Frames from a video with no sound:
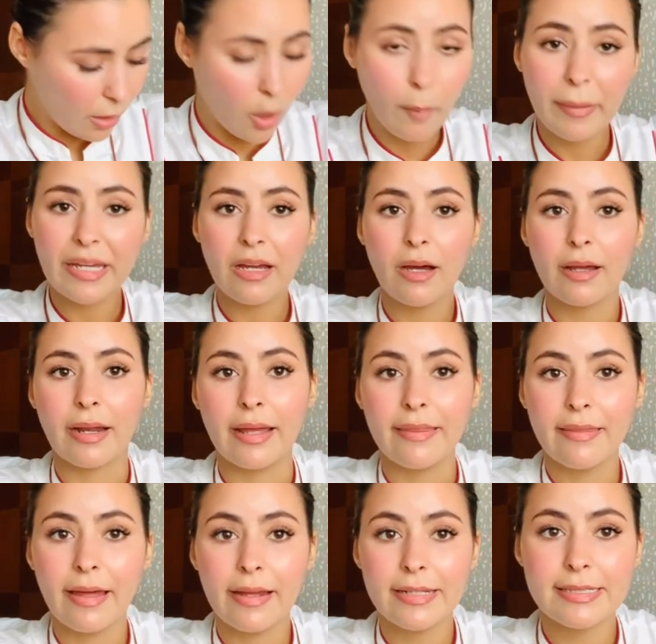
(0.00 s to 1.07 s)
Oh my God,
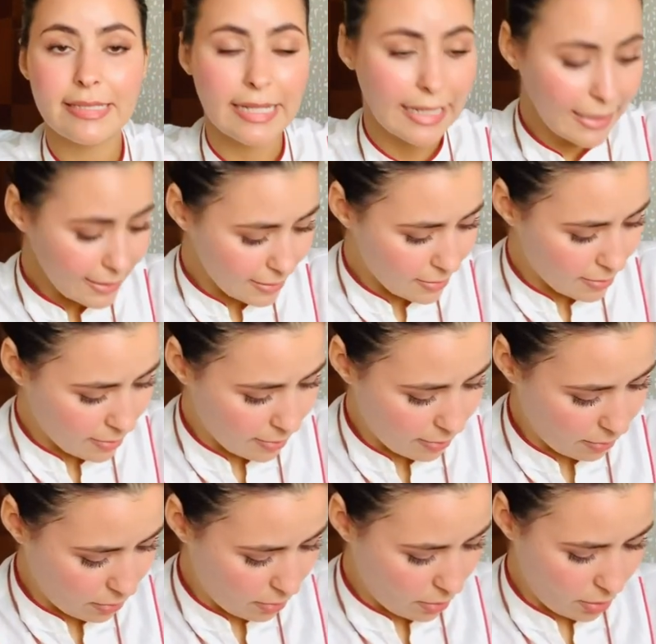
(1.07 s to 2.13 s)
and that is it?
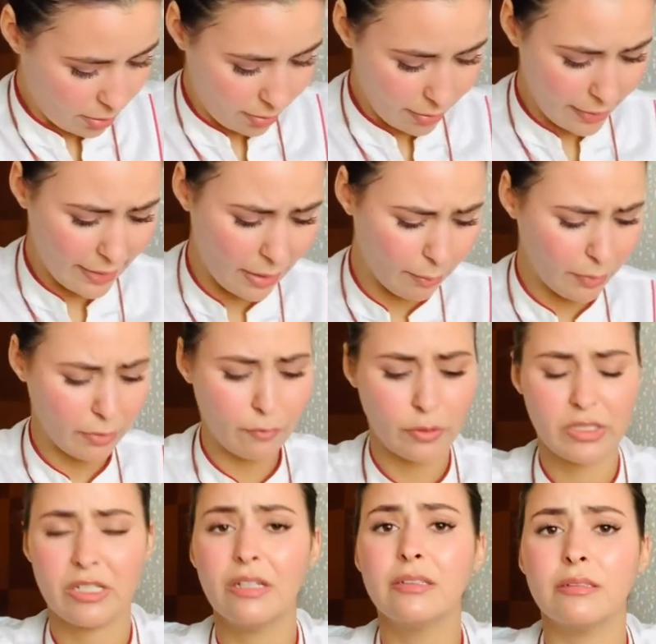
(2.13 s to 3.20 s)
I can't believe
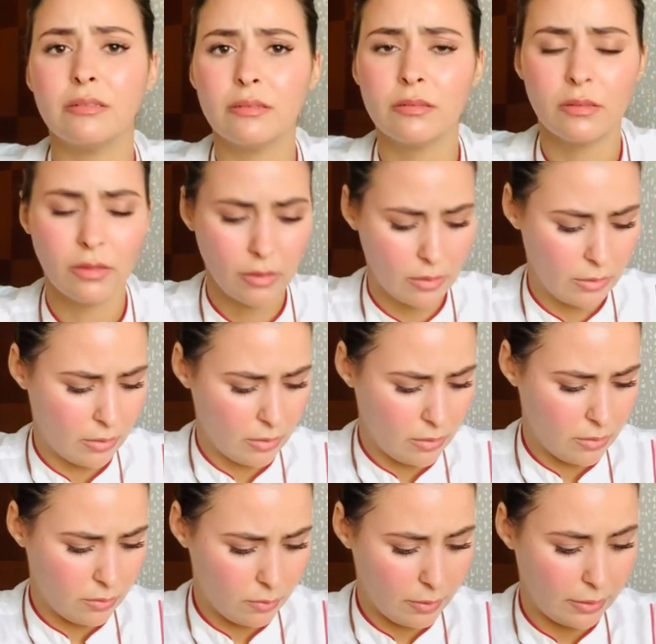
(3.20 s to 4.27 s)
we're done.
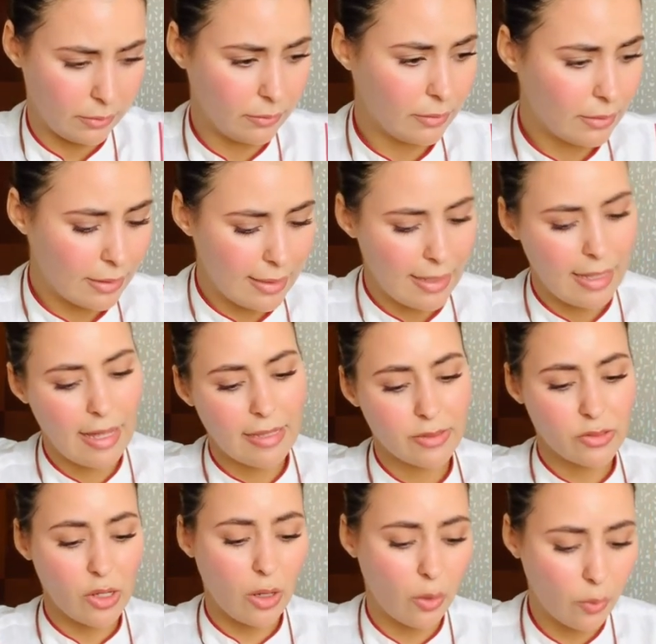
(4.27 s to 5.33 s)
Well,
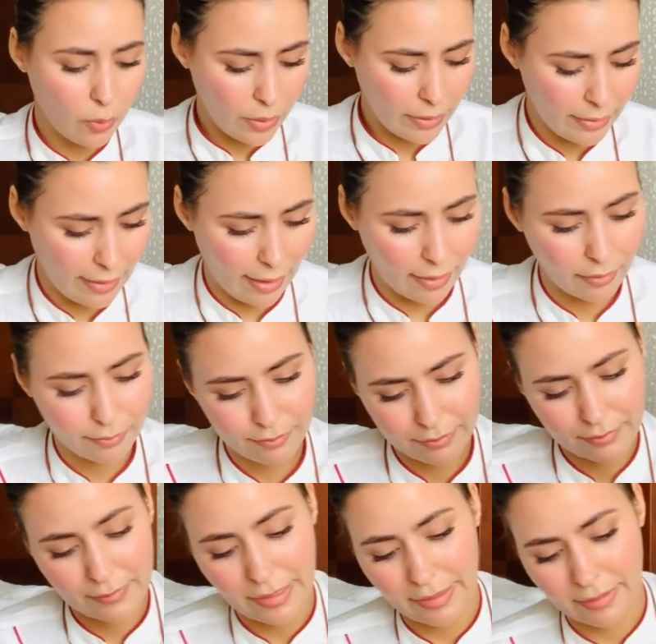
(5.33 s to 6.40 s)
so yeah,
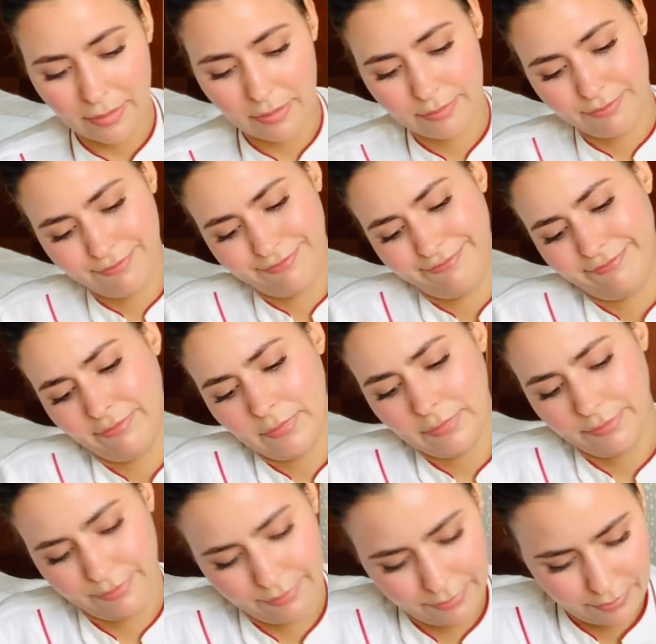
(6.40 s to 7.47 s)
like,
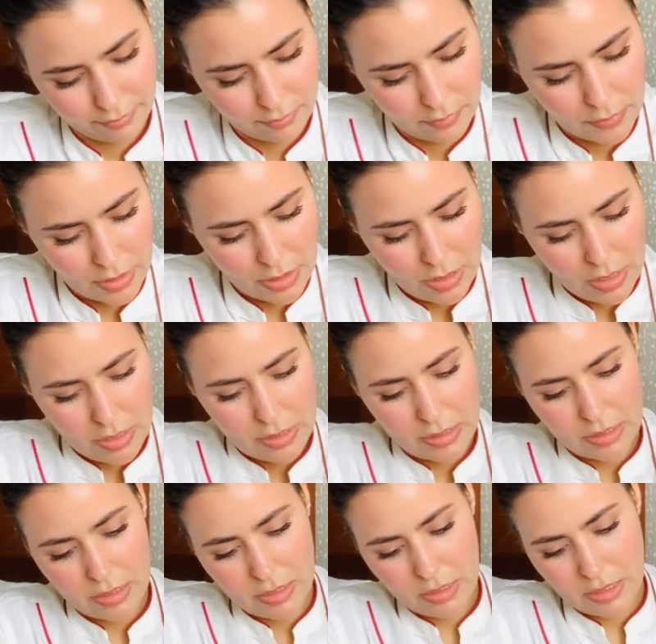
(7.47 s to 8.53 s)
it's
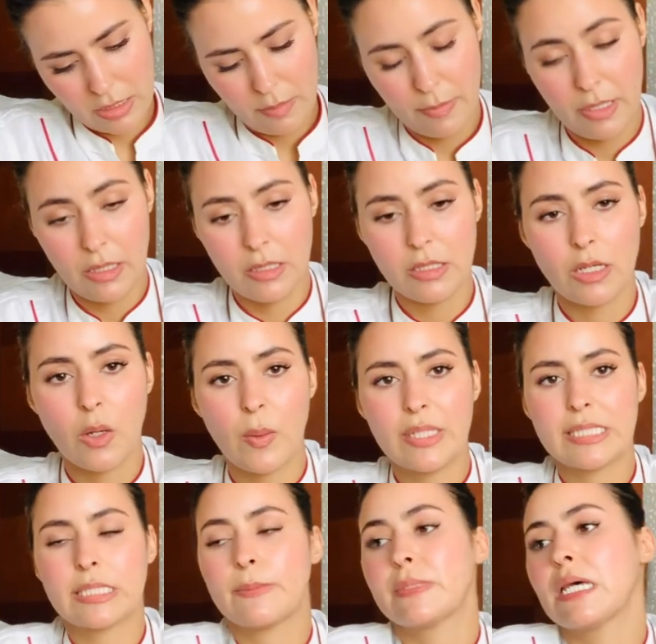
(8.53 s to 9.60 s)
gonna take me
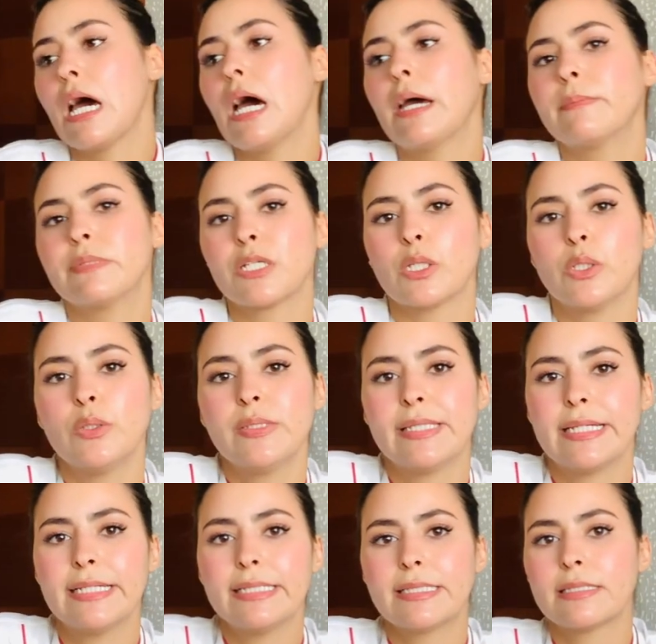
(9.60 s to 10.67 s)
quite some time to close
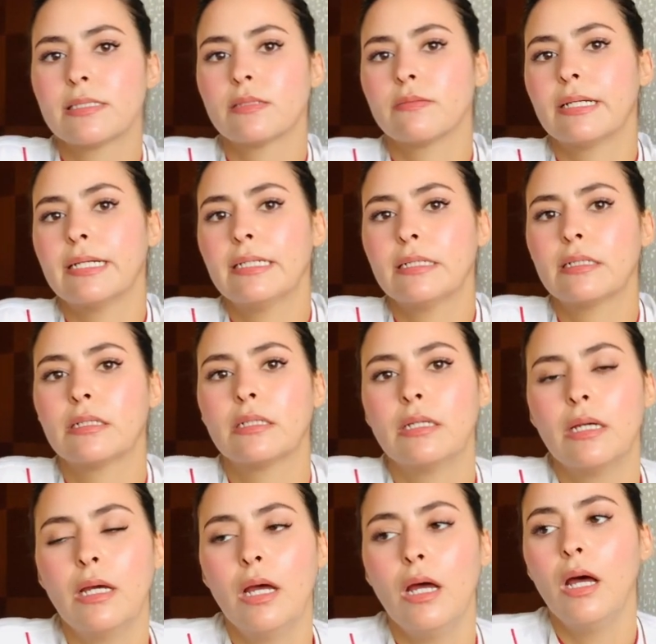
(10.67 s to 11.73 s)
this, right?
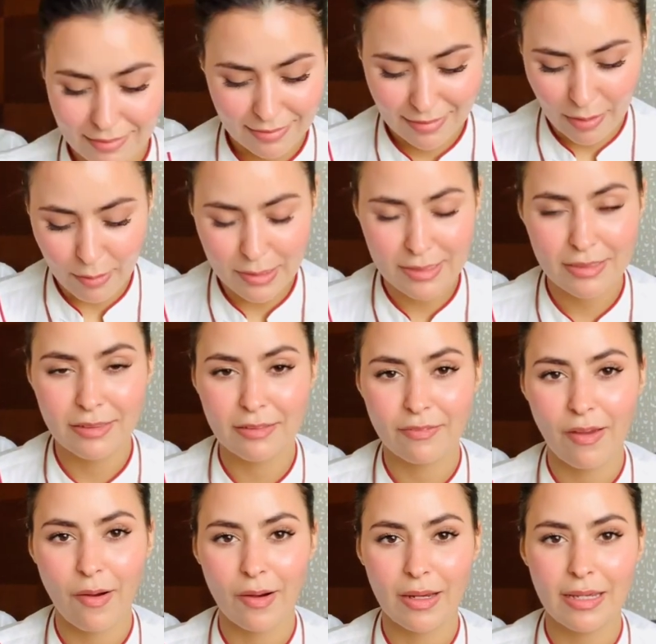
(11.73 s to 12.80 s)
That was a
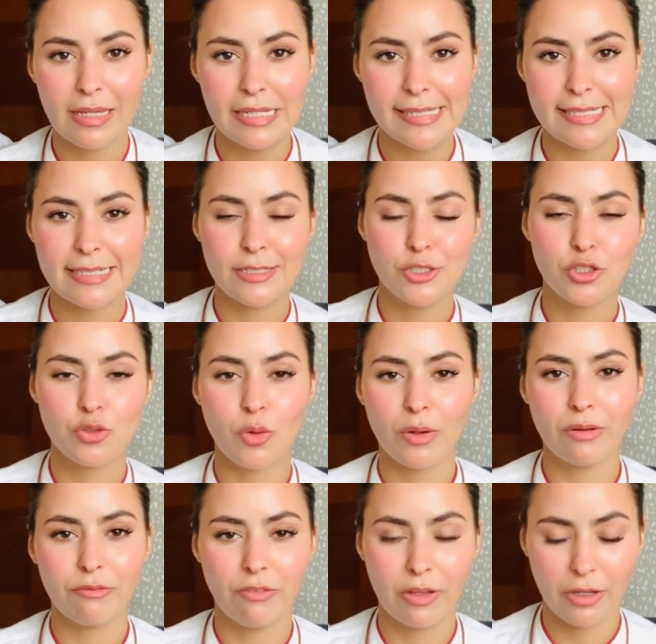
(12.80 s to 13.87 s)
very easy short
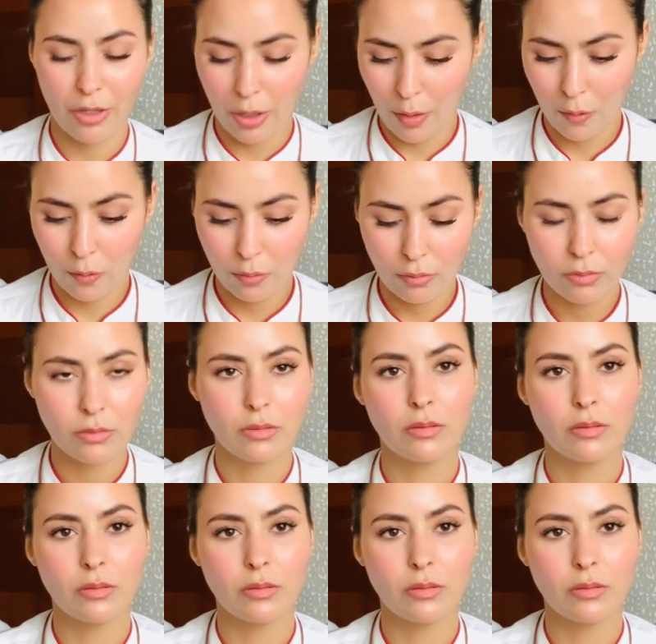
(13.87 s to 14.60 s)
video.